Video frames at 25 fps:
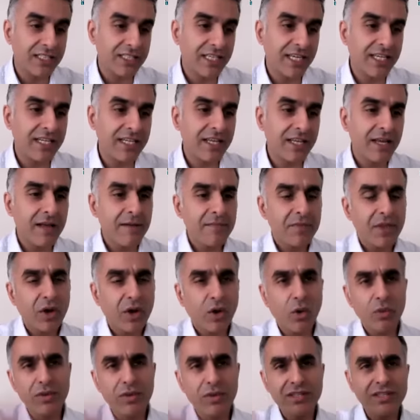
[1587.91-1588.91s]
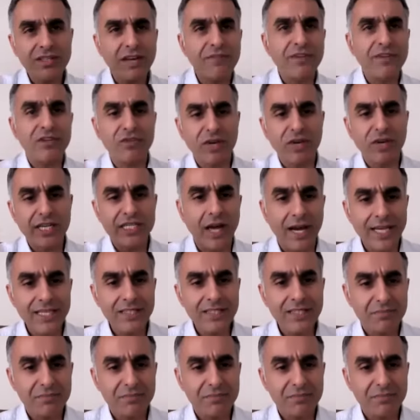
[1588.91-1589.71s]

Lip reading: And all this stuff is really nice,